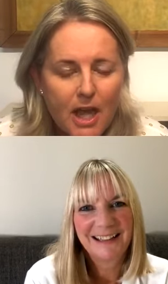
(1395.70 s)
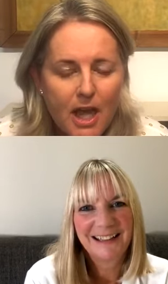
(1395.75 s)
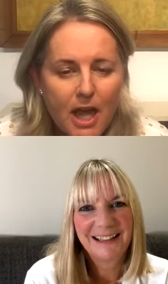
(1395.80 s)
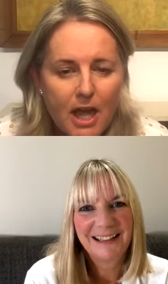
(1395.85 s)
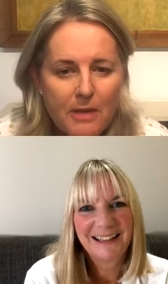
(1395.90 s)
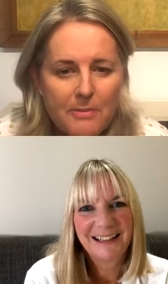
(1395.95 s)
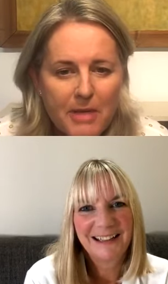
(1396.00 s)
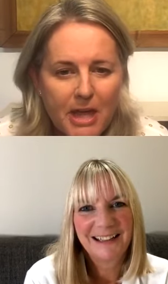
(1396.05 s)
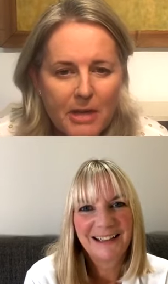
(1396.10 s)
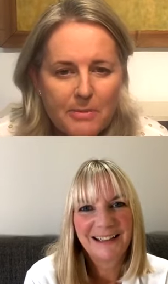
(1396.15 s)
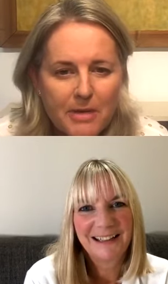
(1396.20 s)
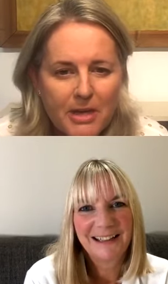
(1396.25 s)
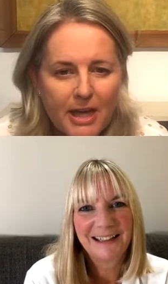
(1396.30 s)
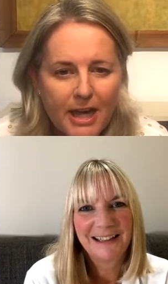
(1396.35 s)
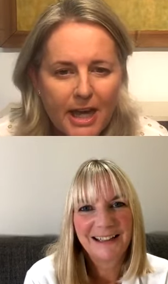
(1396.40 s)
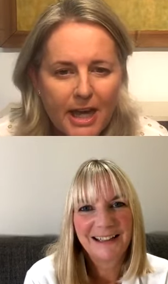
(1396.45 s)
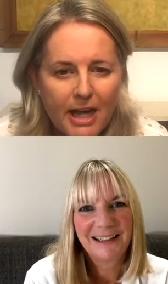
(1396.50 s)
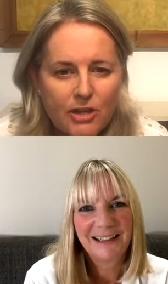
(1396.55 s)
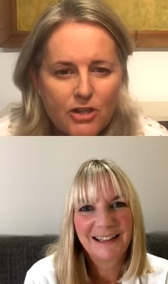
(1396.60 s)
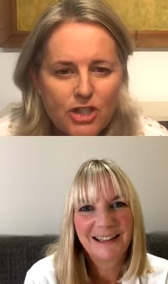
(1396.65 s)
Speaker 1: Um, Emma,
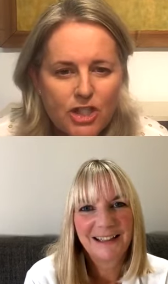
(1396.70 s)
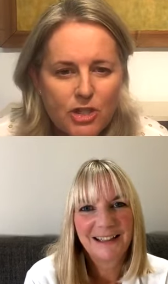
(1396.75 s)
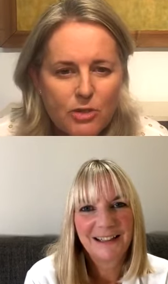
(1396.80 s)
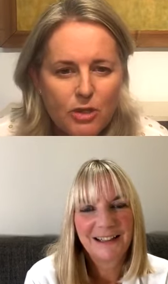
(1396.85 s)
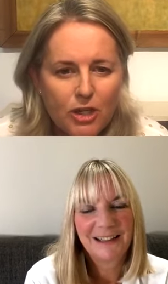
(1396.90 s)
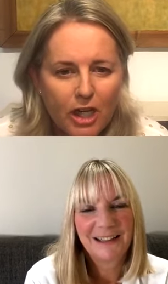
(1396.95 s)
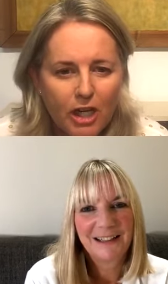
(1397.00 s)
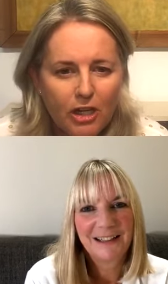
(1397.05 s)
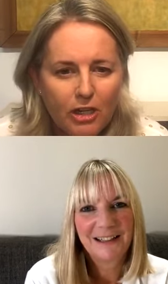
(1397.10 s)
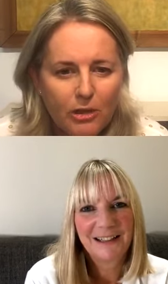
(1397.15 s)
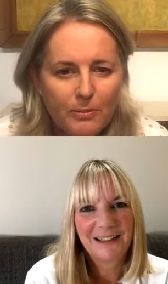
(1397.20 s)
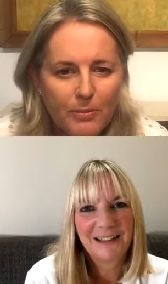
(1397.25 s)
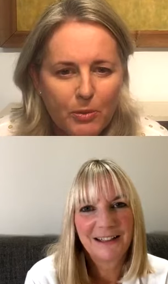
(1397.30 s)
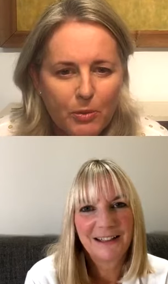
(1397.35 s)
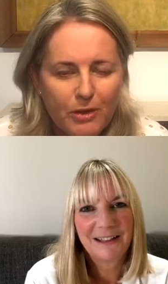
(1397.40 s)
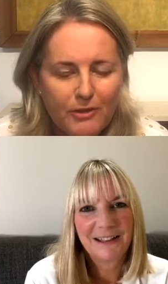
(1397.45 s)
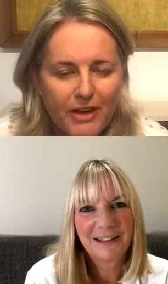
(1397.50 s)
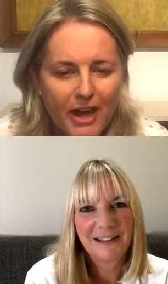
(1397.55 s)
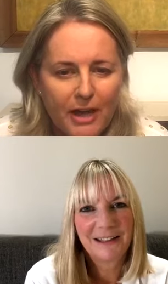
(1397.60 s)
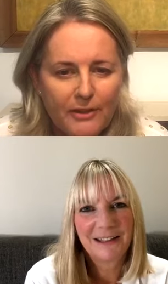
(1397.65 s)
how do you cope
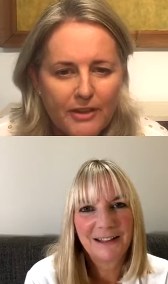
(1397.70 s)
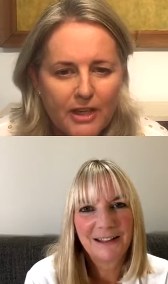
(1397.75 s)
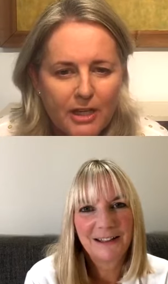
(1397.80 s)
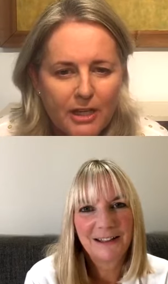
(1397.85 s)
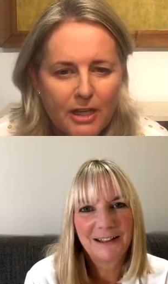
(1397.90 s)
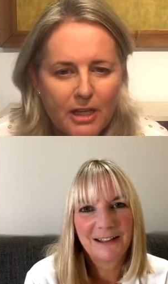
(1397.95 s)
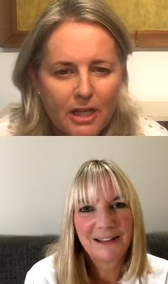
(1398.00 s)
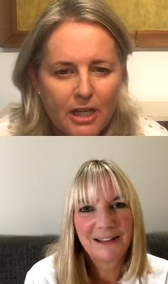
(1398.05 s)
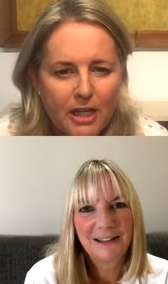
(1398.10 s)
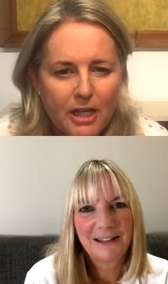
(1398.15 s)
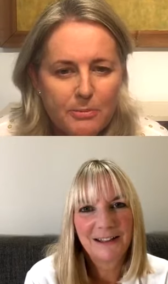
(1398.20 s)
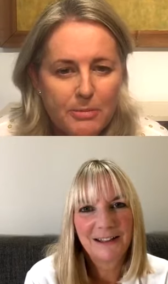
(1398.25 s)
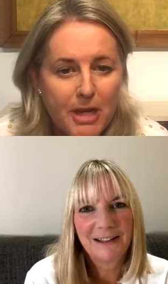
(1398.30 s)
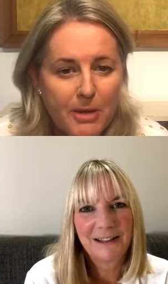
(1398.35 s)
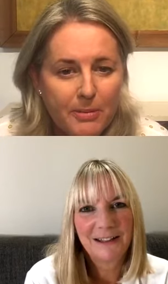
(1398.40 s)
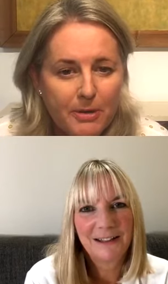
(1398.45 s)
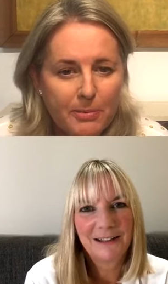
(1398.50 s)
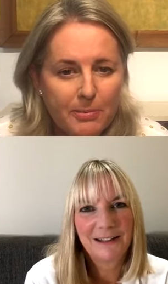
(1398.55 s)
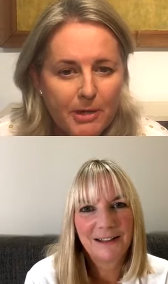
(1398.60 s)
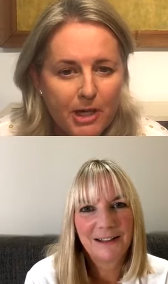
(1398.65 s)
with having
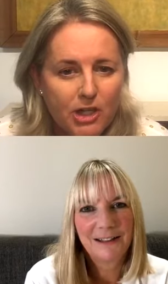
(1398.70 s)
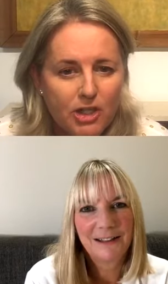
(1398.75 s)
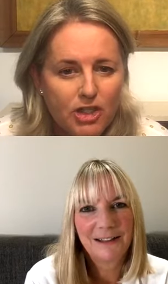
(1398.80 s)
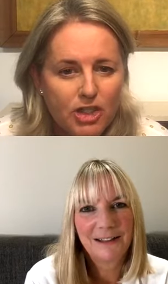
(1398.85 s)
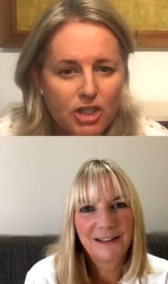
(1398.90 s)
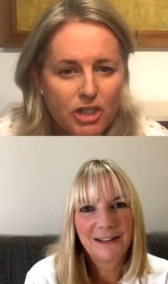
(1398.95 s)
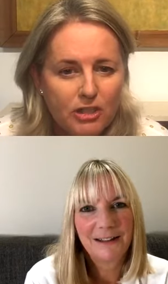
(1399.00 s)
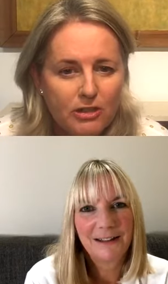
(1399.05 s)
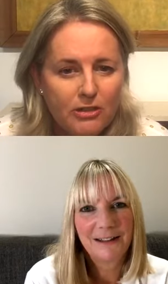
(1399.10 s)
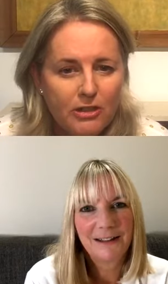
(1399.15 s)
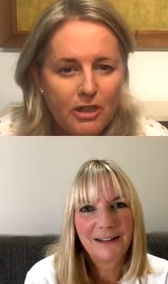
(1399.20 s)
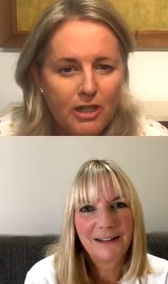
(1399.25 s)
people approach you